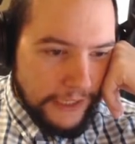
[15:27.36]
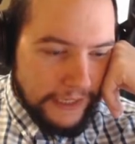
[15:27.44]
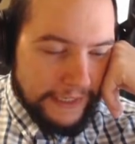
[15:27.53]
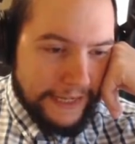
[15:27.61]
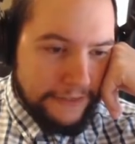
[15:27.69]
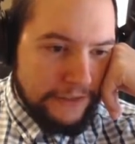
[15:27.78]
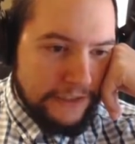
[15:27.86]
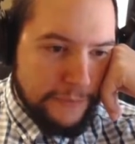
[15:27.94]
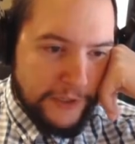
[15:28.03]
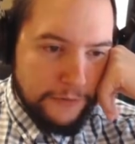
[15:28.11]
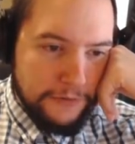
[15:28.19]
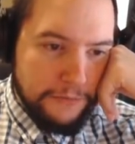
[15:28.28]
It allows us to
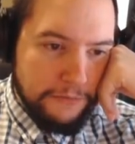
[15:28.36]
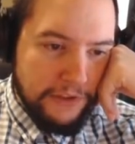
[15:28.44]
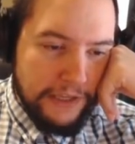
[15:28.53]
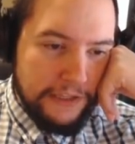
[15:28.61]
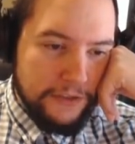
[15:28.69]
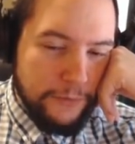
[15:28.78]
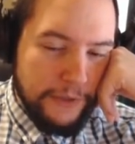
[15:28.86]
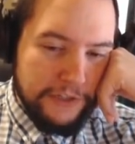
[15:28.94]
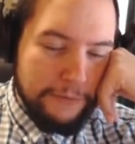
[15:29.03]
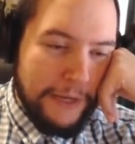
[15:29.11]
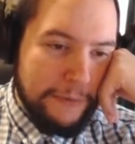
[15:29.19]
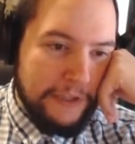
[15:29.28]
pick up some things
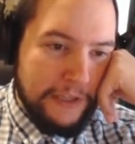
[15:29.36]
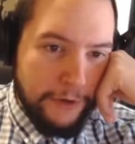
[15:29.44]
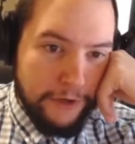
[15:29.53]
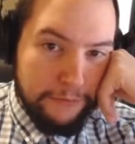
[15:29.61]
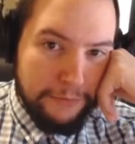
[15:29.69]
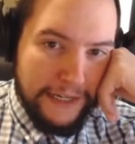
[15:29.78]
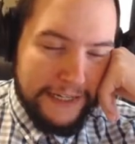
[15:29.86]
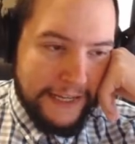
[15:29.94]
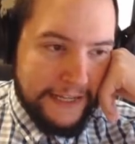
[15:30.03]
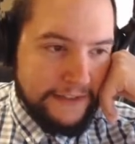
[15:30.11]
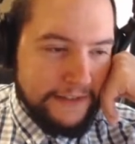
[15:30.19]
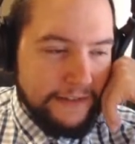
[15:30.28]
which maybe the opponent played
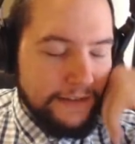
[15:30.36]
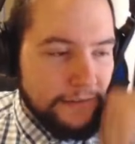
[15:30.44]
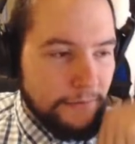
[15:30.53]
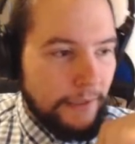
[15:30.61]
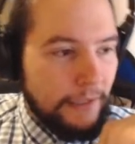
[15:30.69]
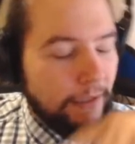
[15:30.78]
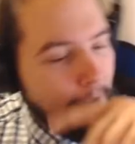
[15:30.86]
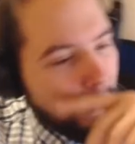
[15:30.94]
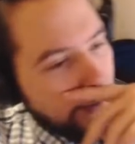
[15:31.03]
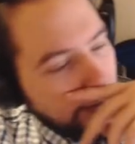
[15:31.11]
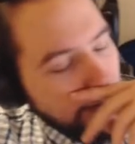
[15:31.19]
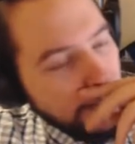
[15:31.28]
against us as well.
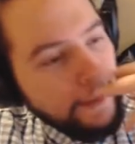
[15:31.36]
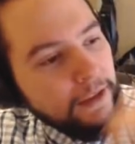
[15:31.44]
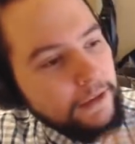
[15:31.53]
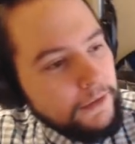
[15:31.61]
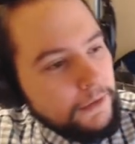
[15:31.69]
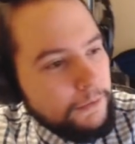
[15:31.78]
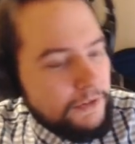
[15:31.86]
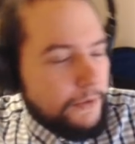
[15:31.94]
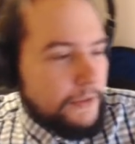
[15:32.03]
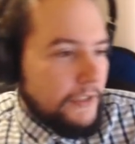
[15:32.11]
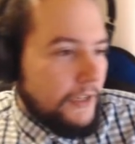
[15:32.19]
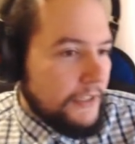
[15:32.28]
So
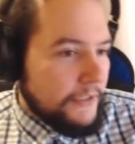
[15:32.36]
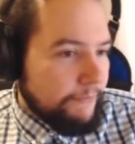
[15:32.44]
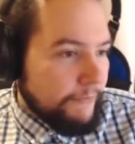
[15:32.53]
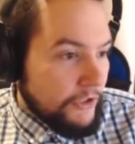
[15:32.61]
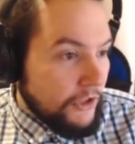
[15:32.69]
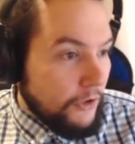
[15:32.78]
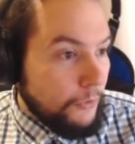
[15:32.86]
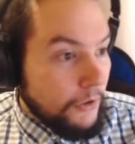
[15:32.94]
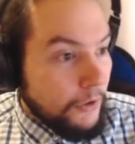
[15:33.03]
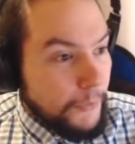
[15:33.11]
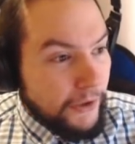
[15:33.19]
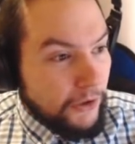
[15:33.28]
it's nice. So
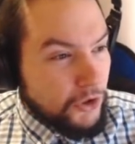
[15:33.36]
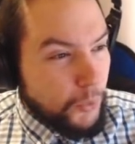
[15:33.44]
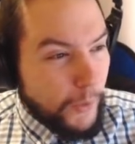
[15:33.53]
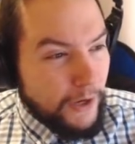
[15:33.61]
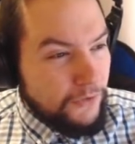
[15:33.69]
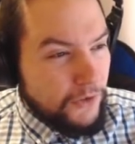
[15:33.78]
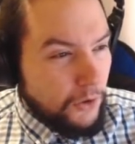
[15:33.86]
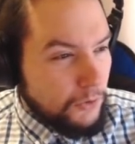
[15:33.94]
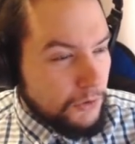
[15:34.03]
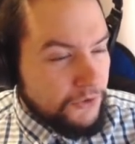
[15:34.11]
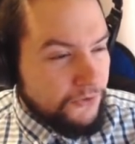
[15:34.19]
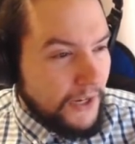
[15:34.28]
we got 12
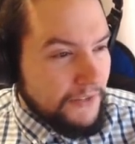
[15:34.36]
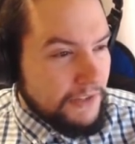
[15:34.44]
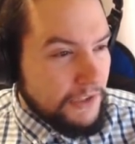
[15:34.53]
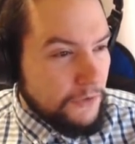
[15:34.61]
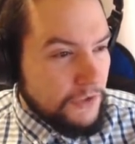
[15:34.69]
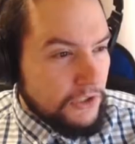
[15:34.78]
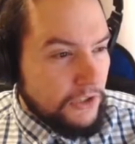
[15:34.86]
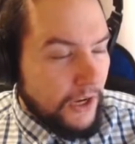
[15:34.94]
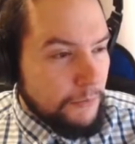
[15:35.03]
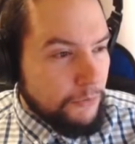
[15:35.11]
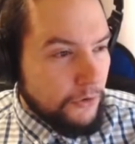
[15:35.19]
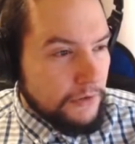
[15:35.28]
golds, 5 silvers and
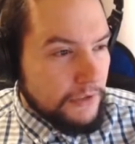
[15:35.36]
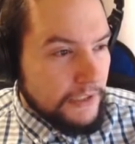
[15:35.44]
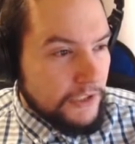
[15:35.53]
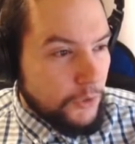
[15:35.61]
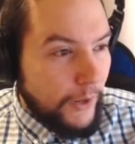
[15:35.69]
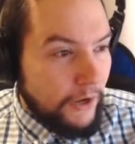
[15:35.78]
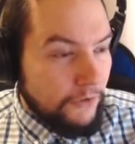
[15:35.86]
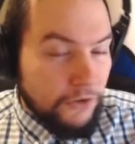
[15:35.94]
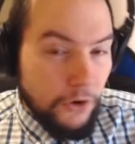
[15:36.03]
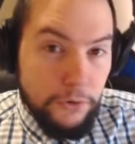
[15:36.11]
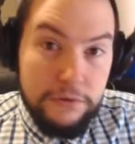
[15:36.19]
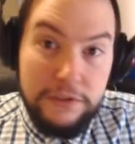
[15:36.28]
9 bronzes. 12
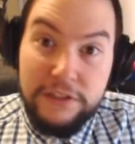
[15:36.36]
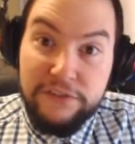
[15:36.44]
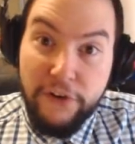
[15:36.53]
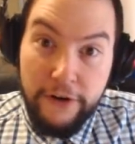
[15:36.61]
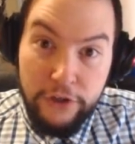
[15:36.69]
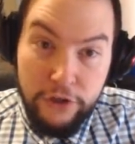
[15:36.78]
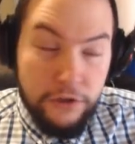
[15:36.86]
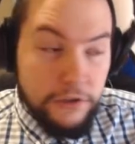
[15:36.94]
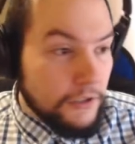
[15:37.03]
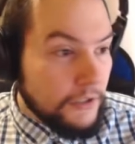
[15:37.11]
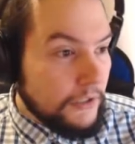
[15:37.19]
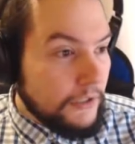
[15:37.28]
golds is very
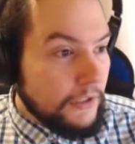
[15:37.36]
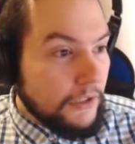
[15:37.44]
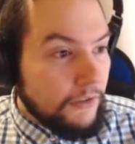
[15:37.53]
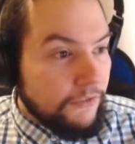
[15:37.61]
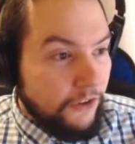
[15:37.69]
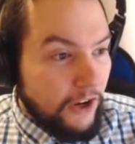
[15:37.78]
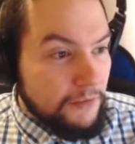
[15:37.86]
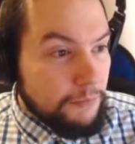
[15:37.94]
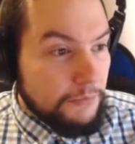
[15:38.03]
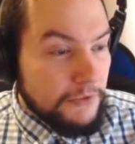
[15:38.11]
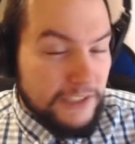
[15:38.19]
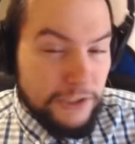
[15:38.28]
good. 5
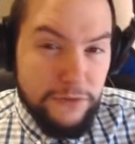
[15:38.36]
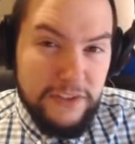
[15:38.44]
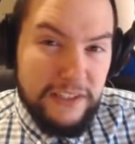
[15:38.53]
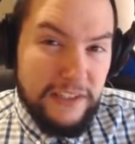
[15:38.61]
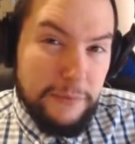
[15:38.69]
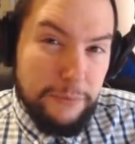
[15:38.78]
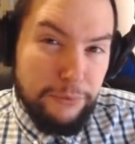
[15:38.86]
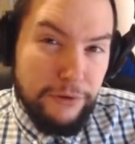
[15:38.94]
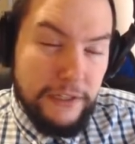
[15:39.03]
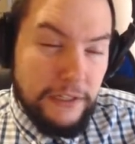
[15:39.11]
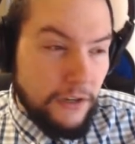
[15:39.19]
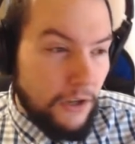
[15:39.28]
silvers is
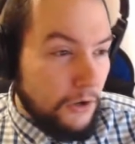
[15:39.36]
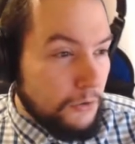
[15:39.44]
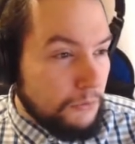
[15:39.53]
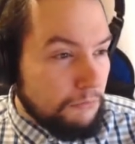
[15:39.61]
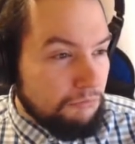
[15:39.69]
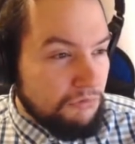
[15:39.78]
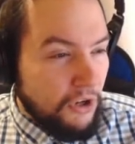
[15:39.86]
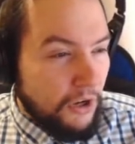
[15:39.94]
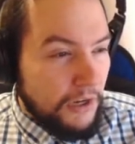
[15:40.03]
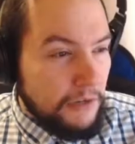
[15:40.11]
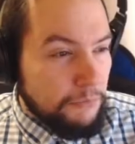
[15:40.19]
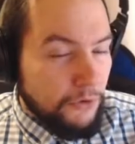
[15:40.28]
pretty low.
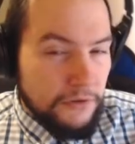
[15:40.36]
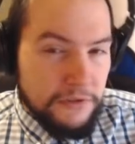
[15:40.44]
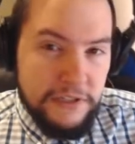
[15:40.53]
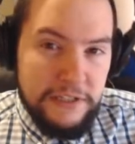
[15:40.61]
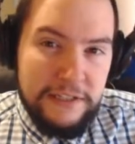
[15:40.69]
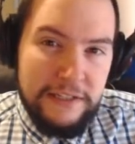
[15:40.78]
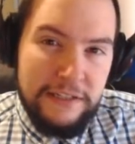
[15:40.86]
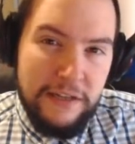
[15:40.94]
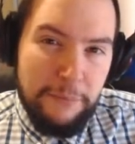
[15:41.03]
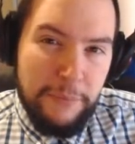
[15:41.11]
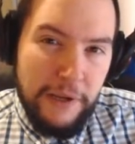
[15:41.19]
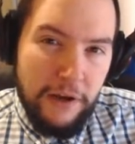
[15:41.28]
9 bronzes is
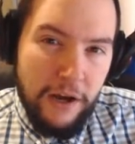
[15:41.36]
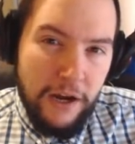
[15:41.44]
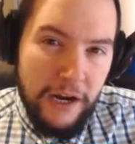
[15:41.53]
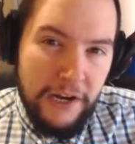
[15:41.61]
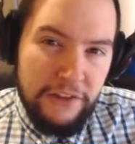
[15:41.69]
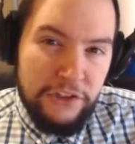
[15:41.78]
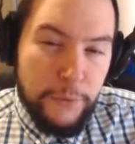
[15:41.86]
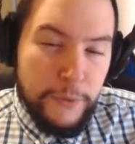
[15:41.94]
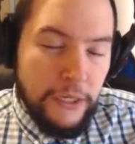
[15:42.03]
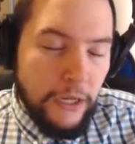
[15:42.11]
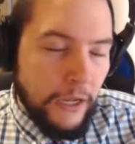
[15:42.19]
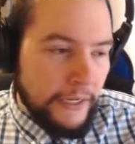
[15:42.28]
a bit higher than you
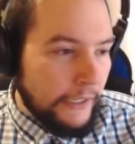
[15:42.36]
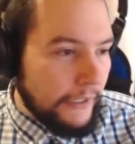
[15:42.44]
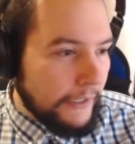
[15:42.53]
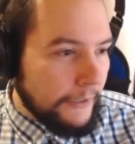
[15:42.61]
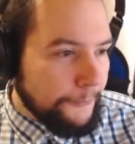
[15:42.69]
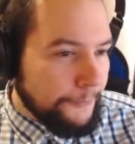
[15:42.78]
would like.